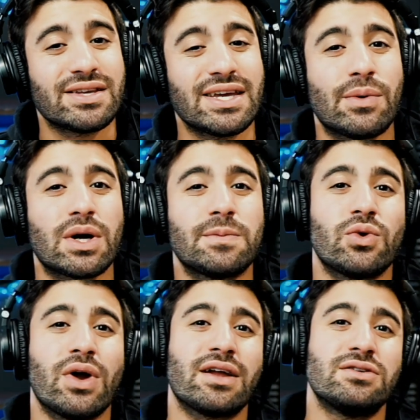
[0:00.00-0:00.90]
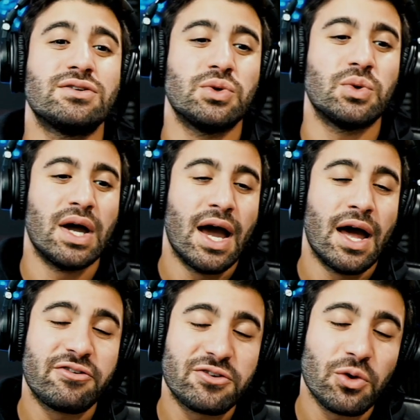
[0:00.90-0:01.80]
And today we're going to be reacting to
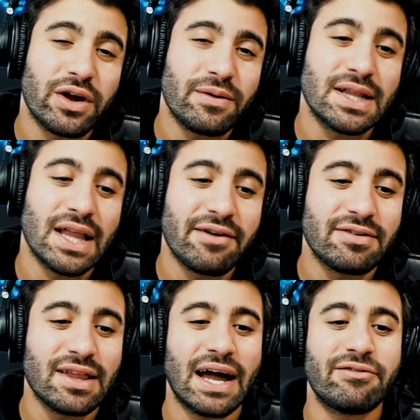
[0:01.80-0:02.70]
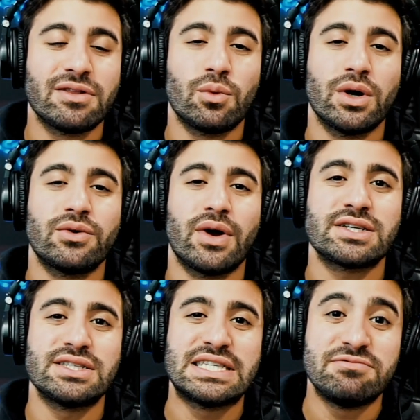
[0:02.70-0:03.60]
Story of My Life live from the One
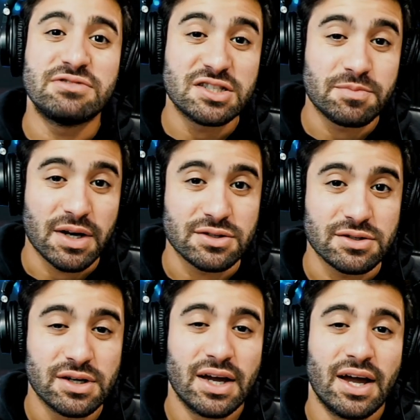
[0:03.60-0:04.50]
Direction TV special.